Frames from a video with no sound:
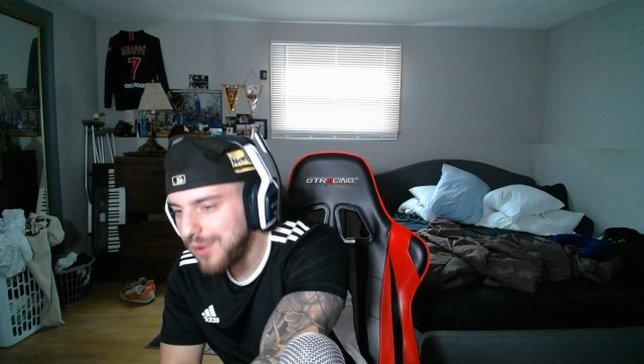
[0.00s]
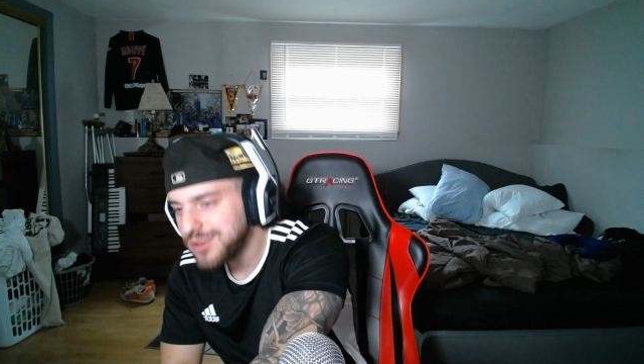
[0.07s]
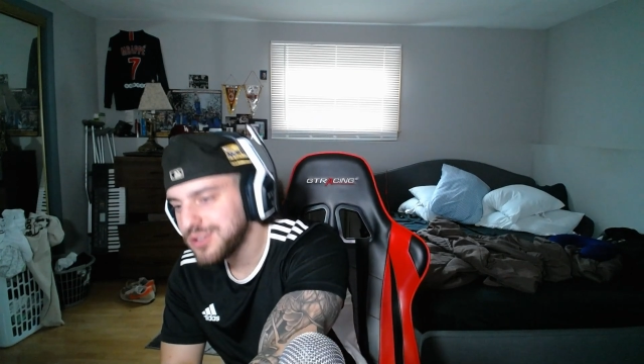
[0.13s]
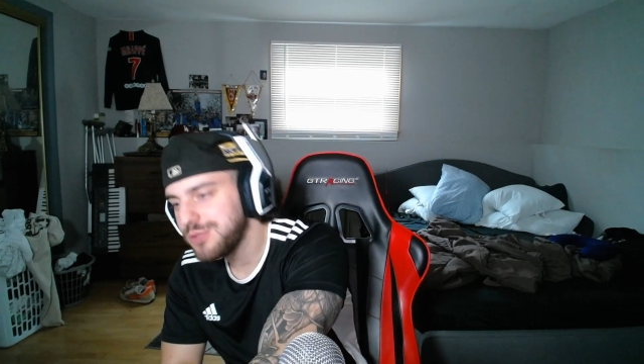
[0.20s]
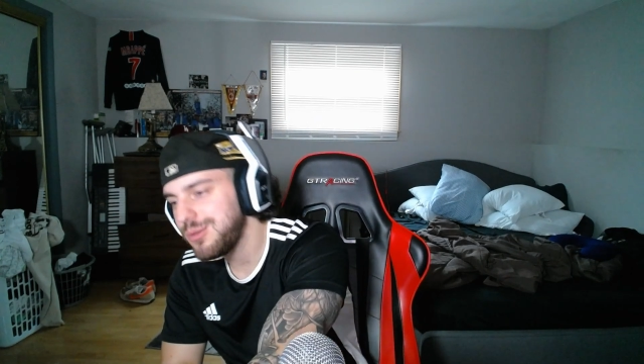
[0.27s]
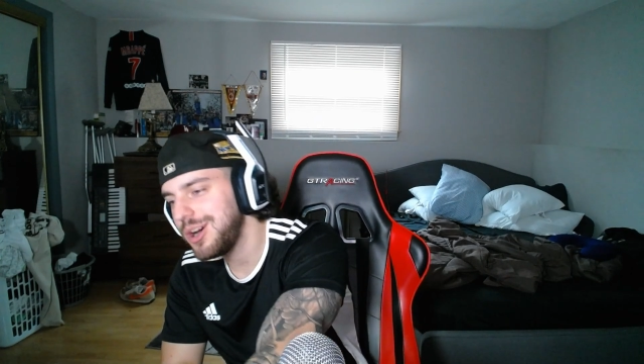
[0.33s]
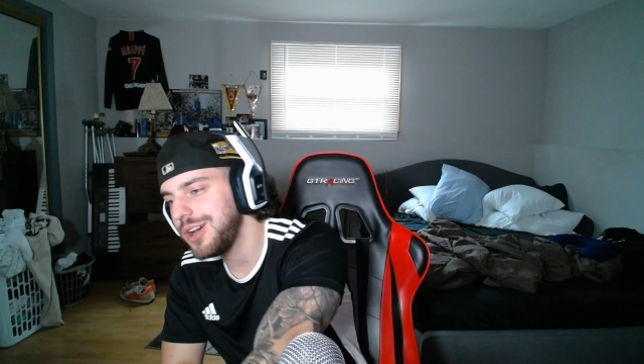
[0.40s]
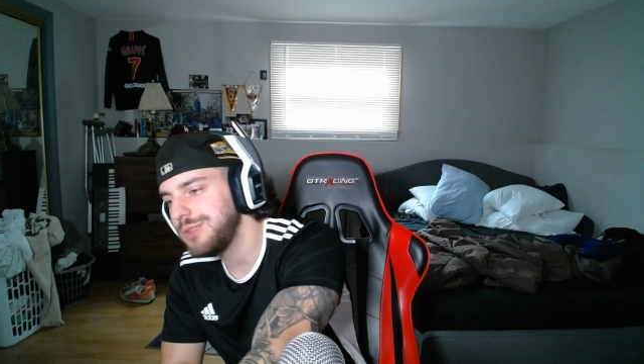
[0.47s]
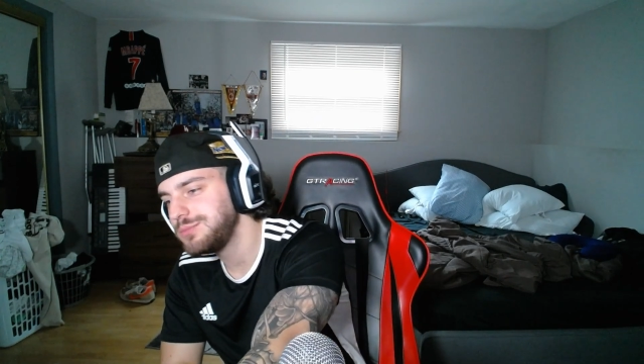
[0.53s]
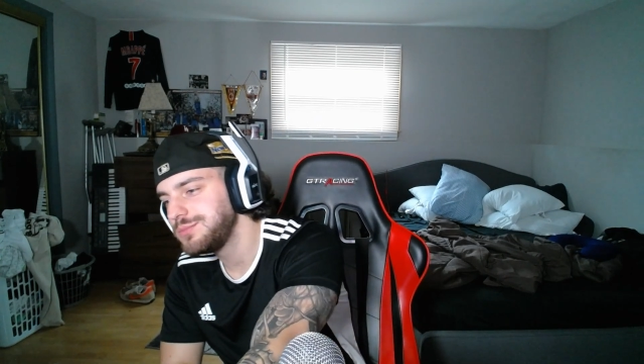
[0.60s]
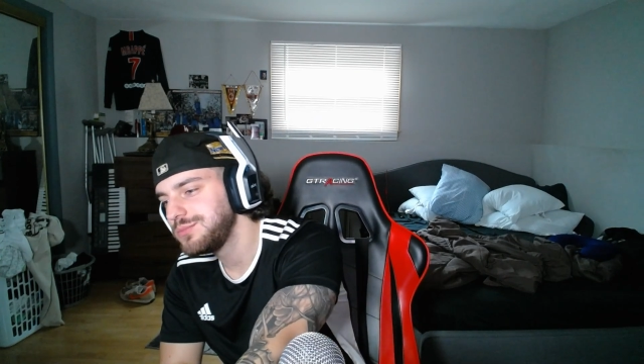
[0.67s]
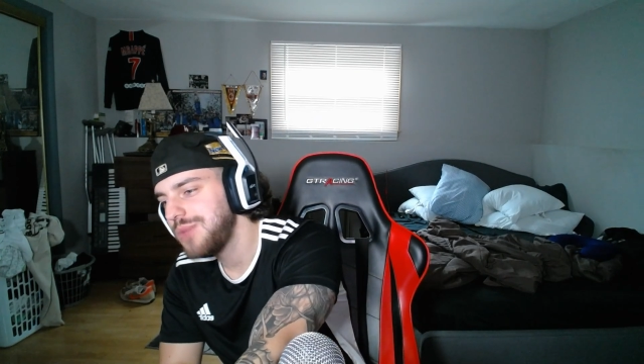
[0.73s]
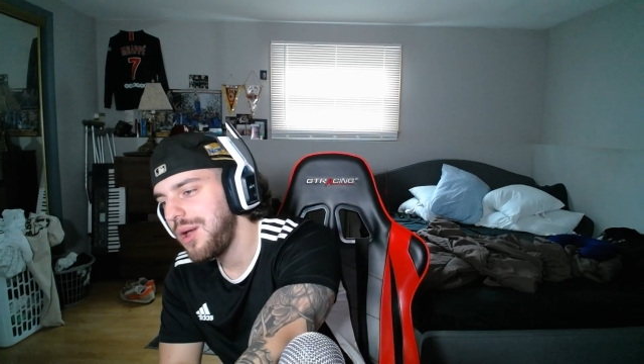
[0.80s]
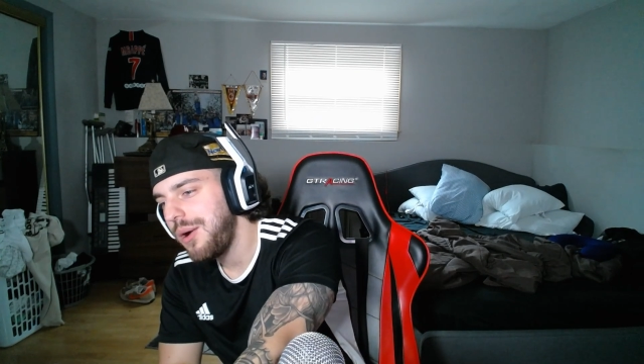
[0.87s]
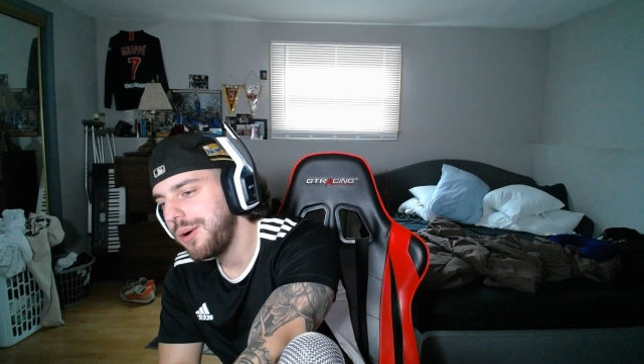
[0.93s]
Come on.
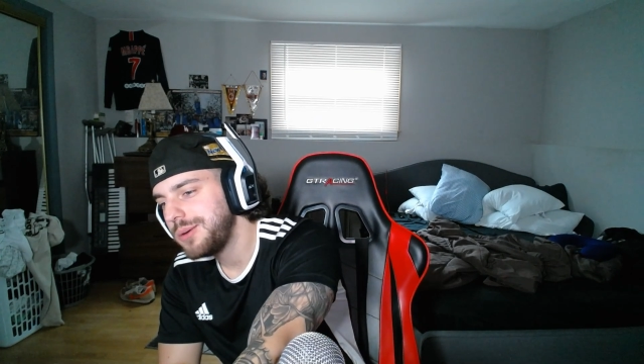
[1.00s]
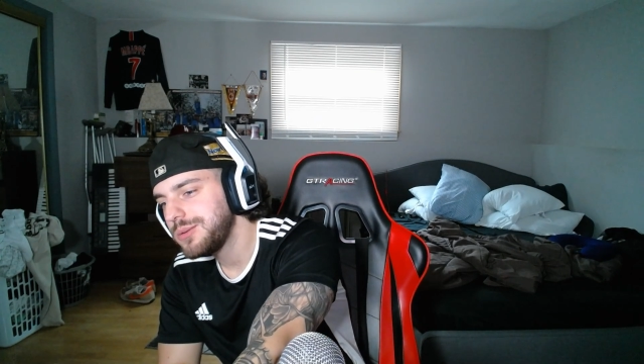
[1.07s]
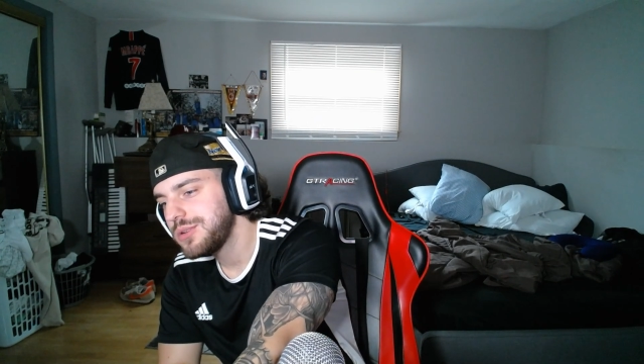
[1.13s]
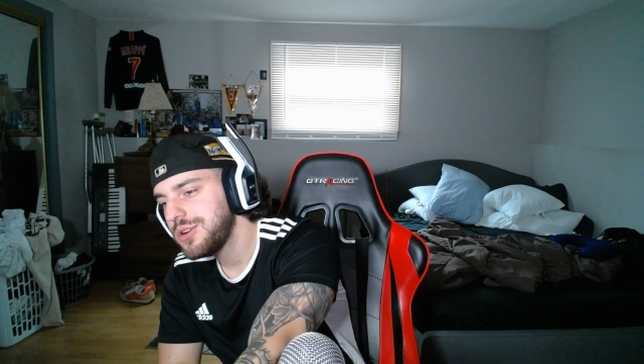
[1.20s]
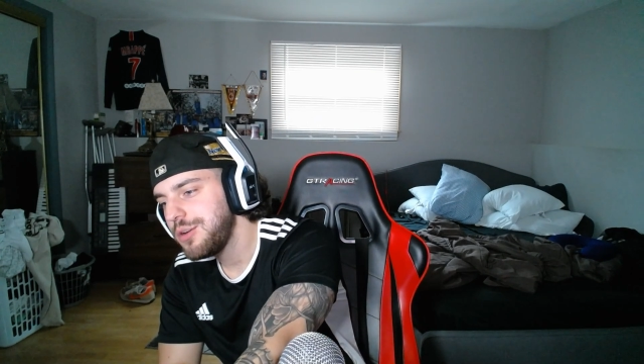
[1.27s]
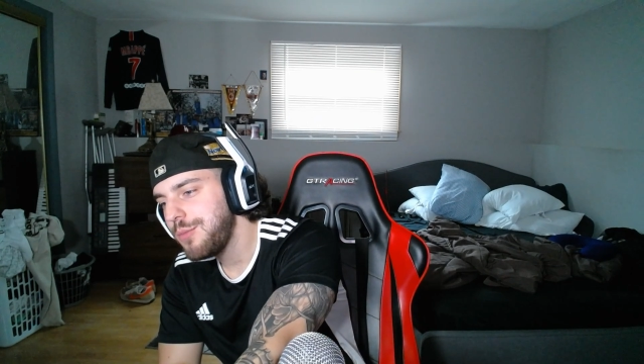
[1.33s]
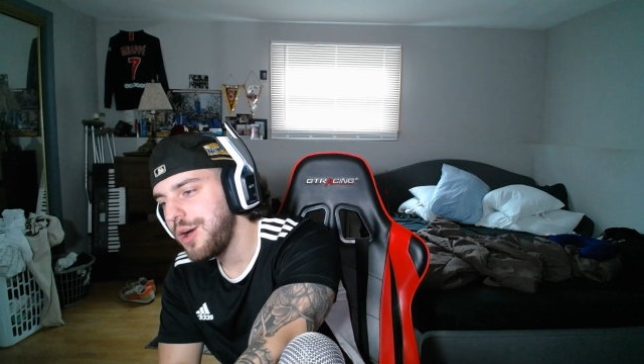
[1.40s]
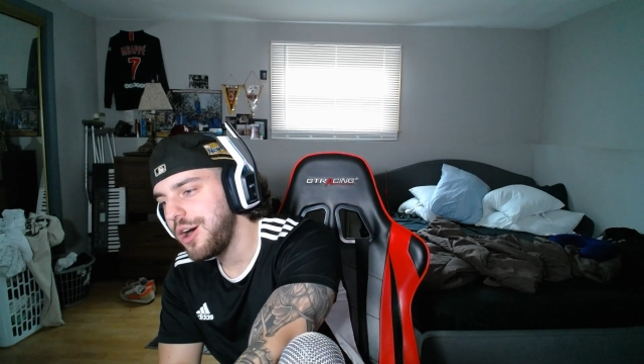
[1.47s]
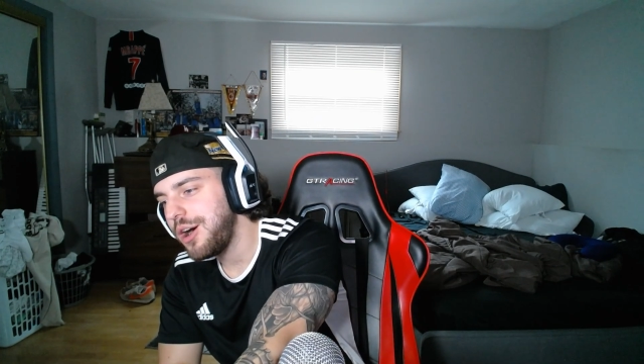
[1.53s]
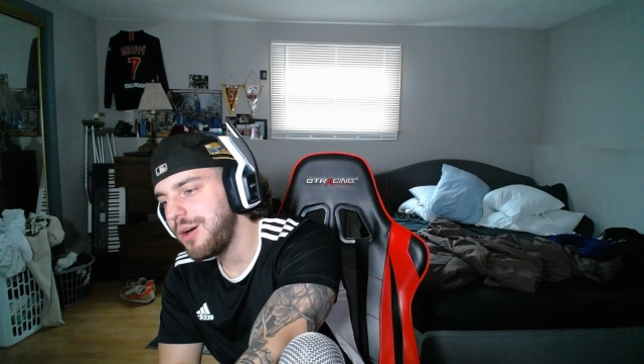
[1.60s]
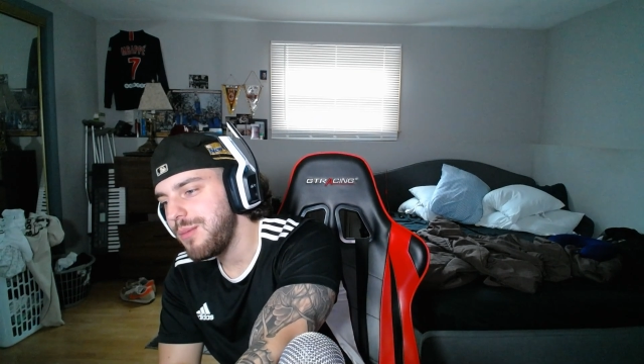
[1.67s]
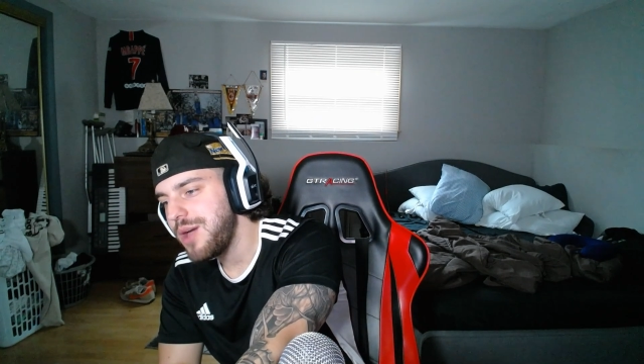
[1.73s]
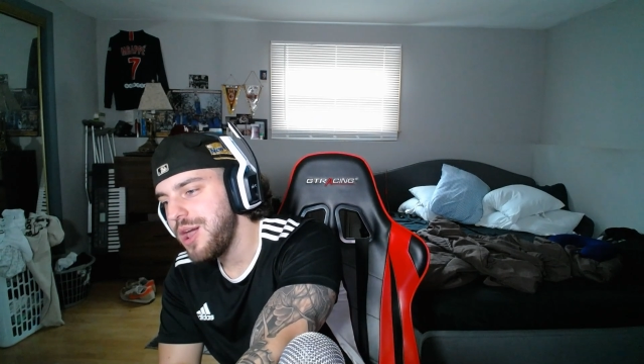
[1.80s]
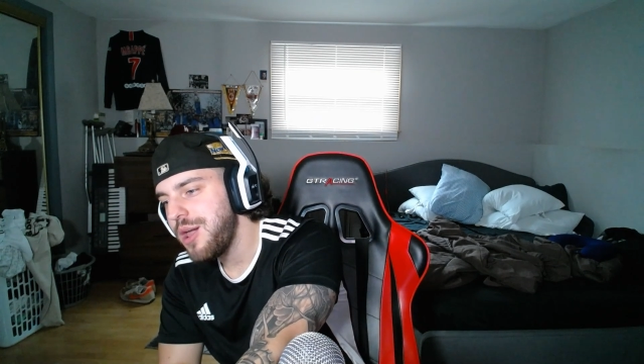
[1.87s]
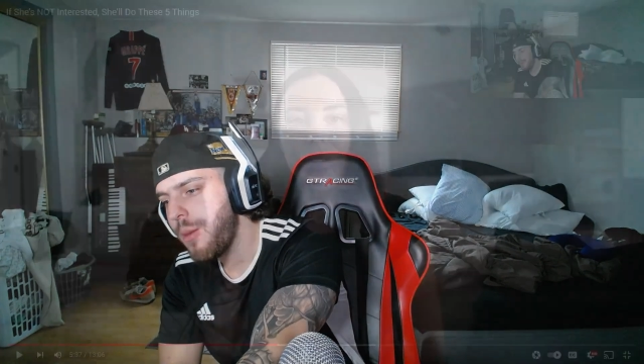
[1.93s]
Come on,
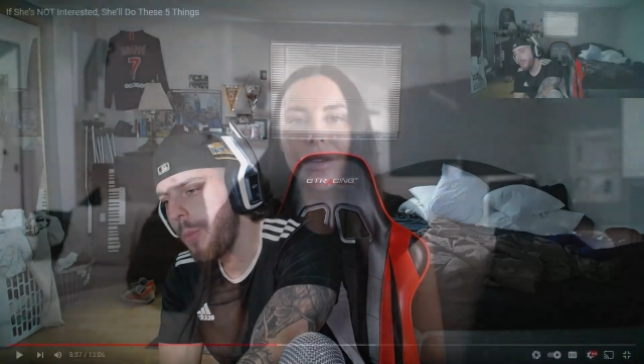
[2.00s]
man.